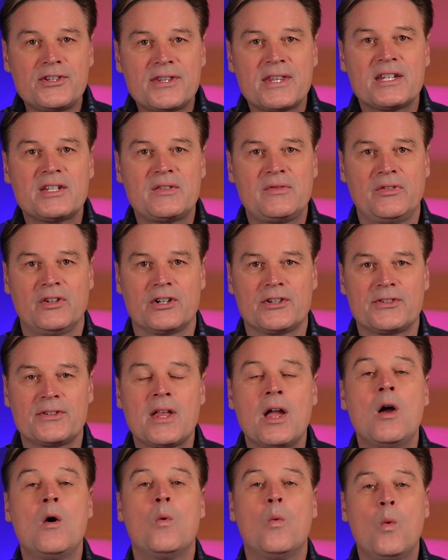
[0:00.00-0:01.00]
things
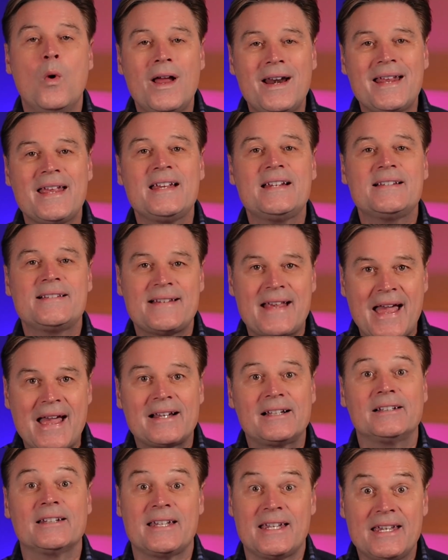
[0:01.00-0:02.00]
first, what
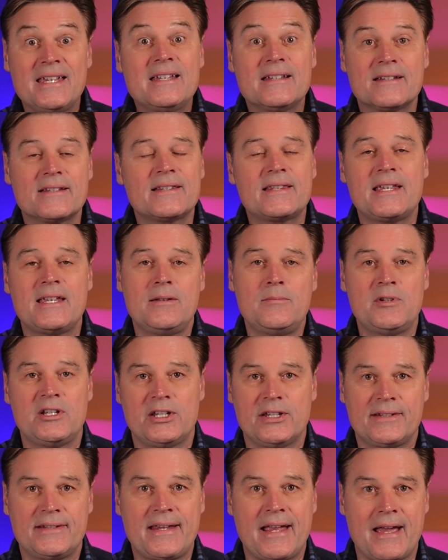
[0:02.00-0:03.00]
exactly is the
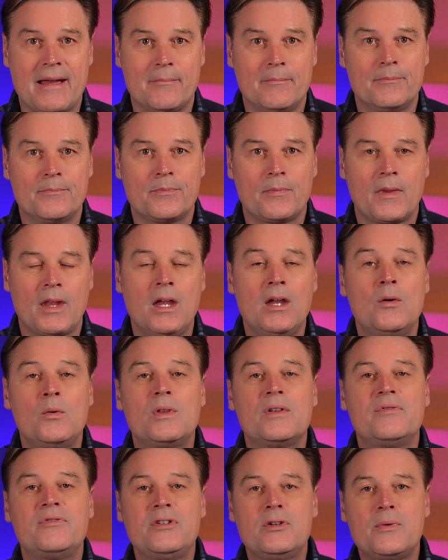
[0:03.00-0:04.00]
Images tab?
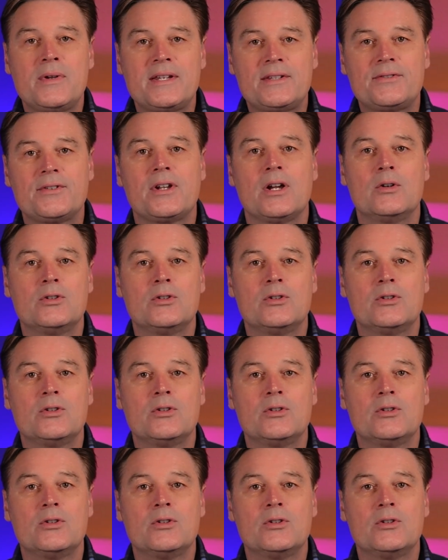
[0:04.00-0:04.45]
Well, a few weeks ago,